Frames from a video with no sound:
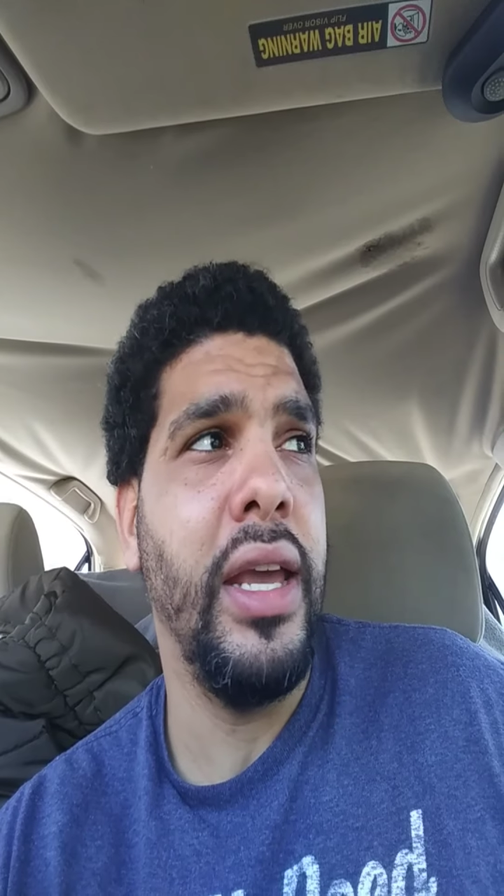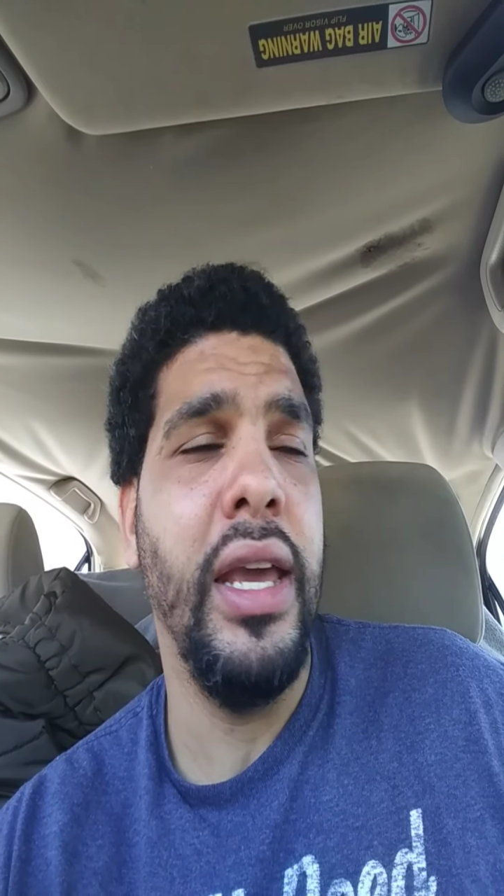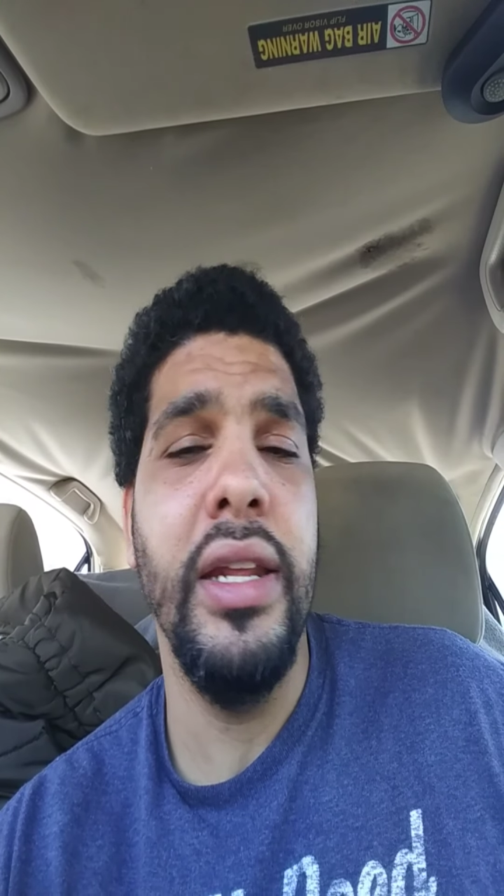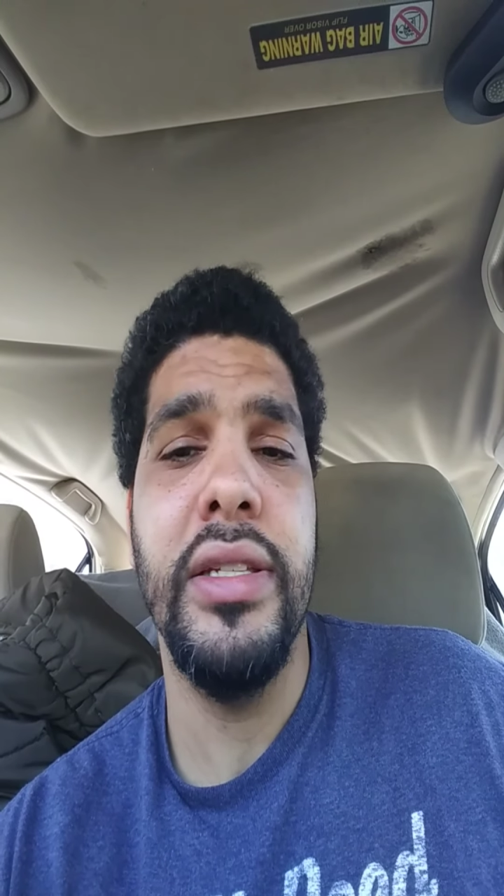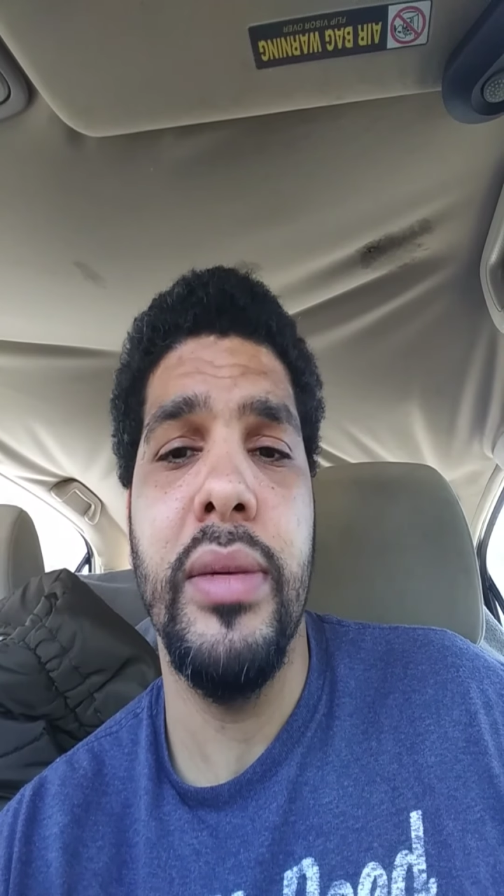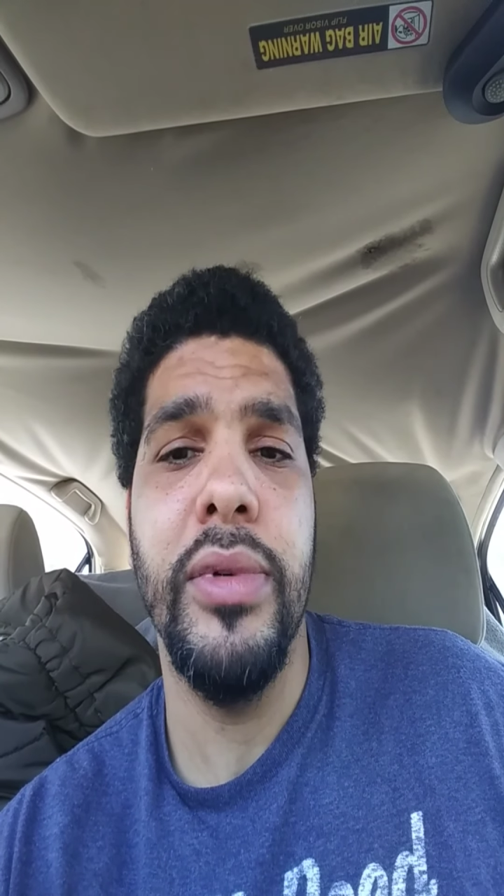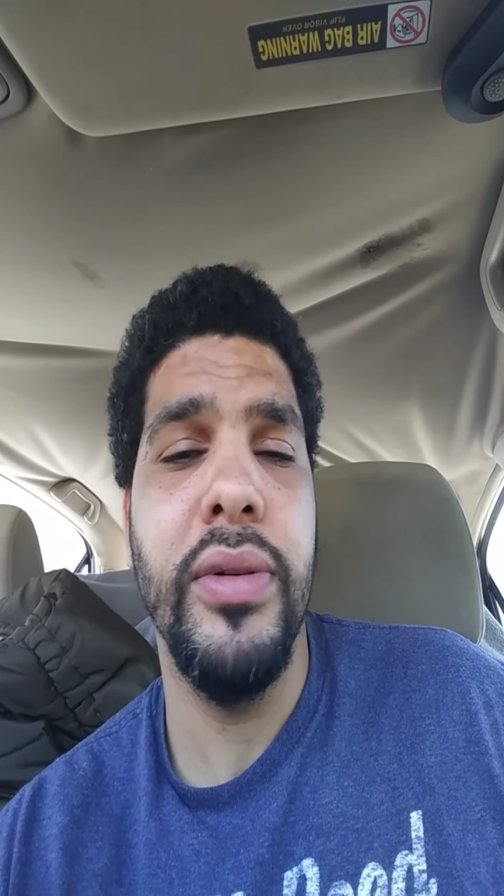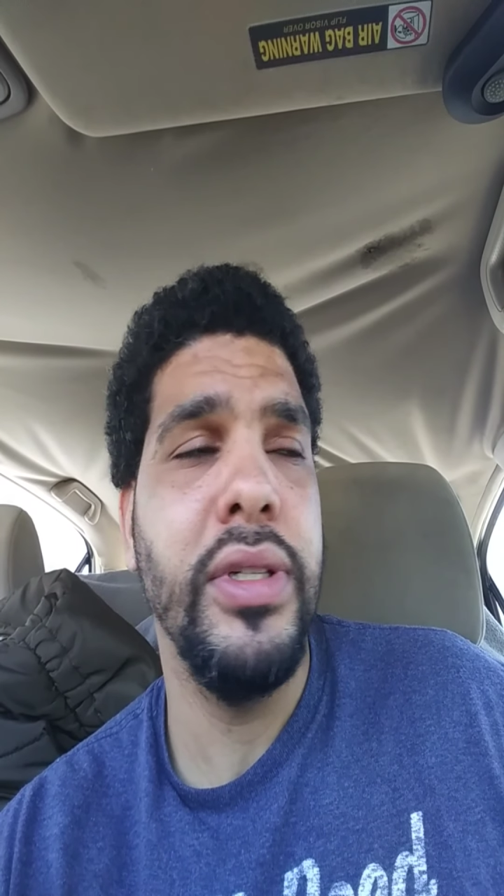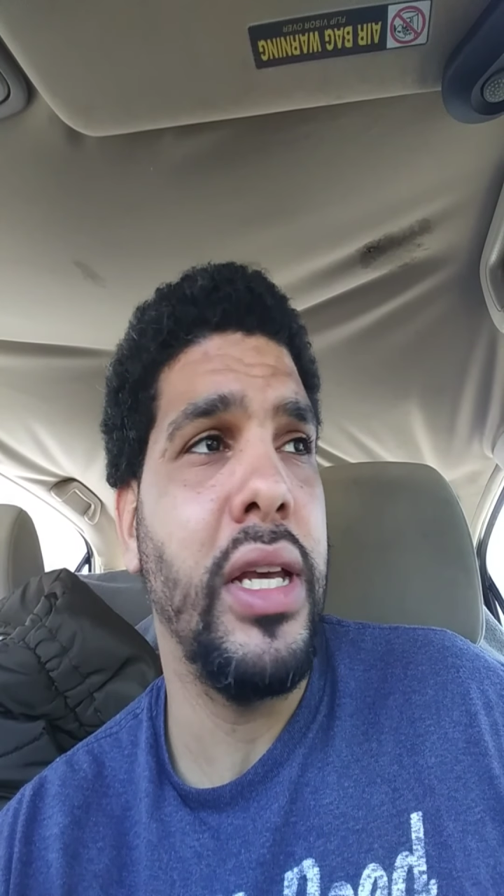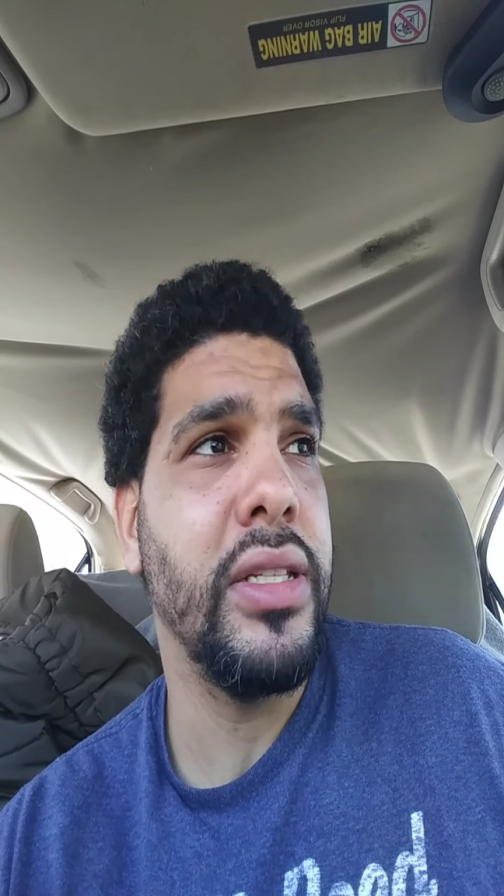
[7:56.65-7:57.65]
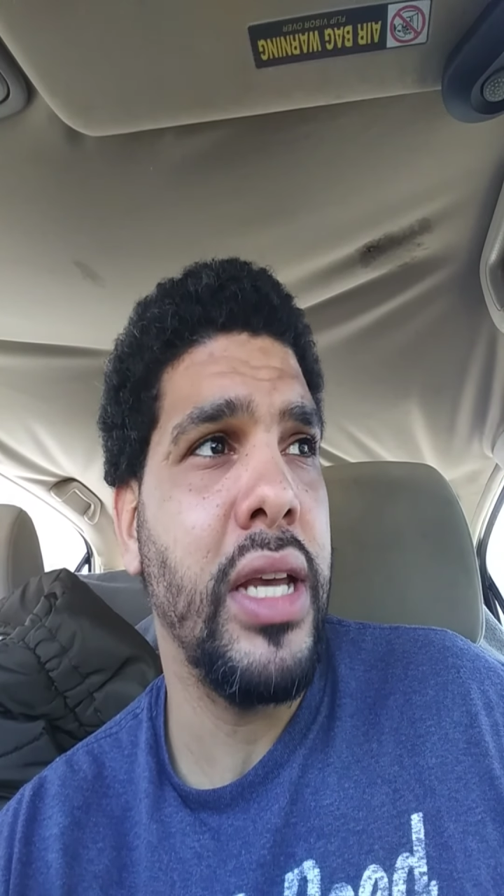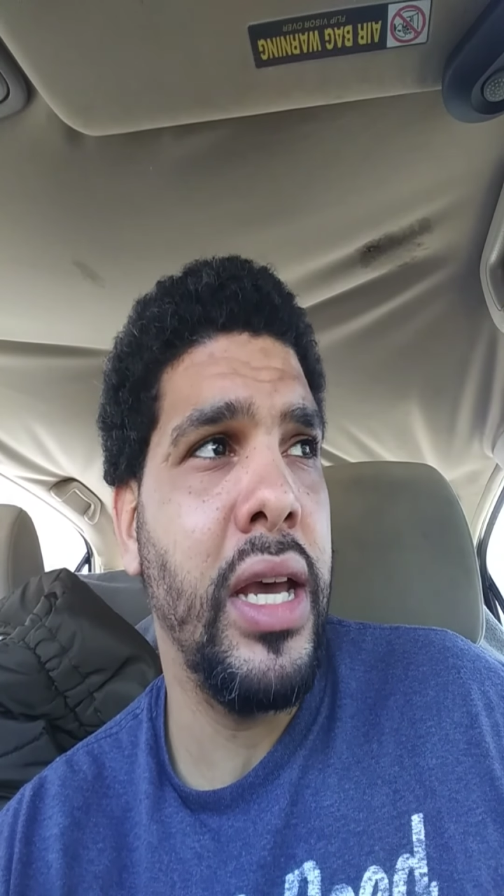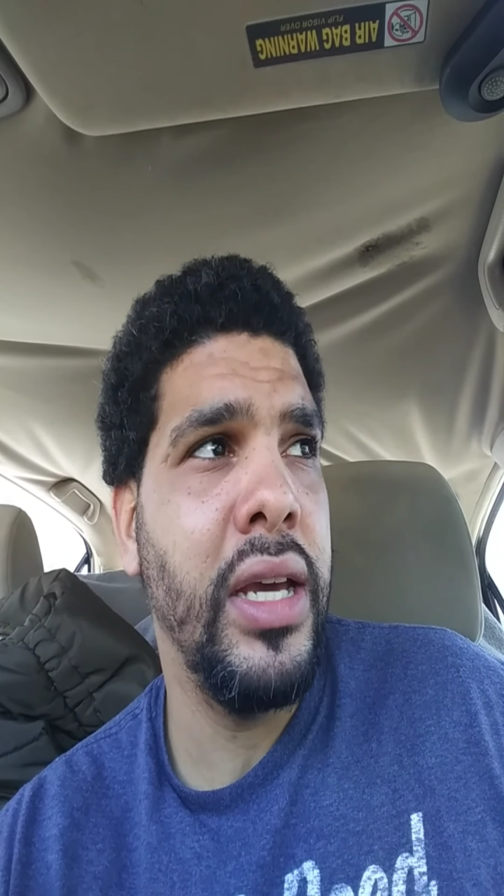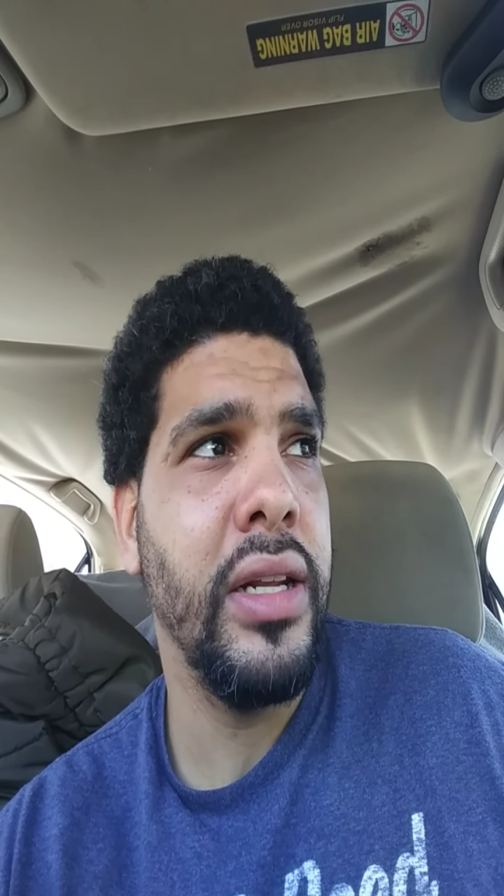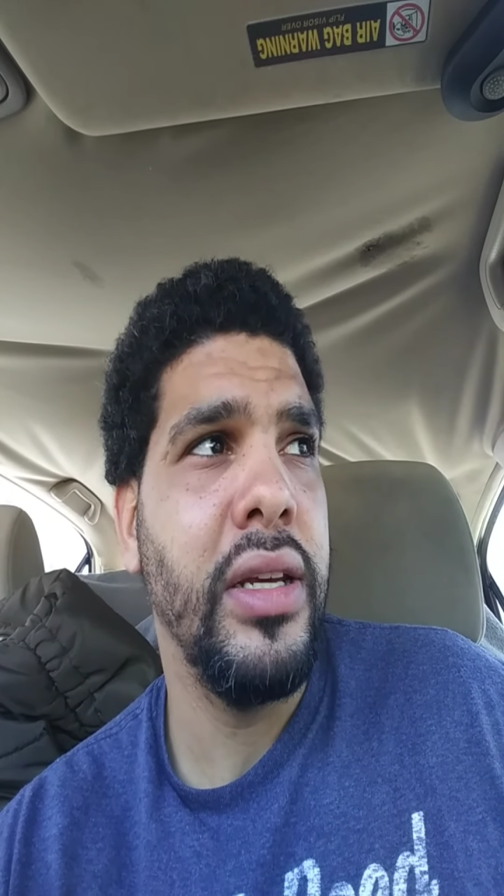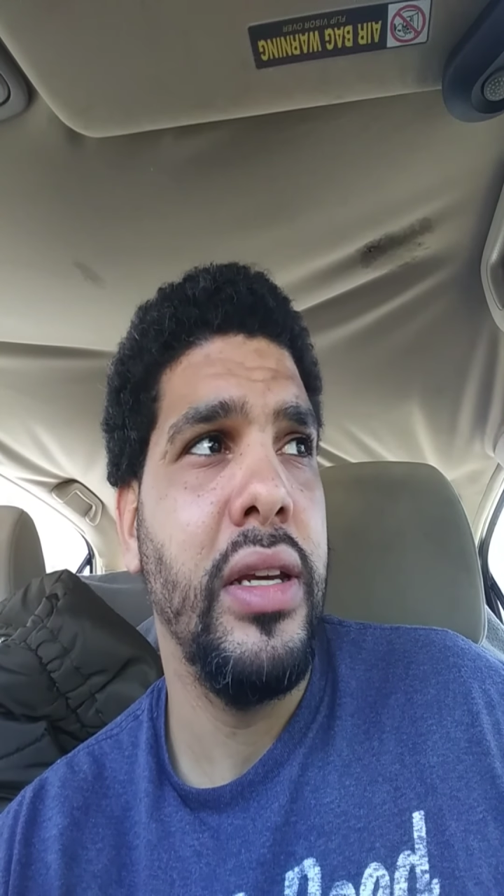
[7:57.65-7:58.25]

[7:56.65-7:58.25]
80 something degrees outside.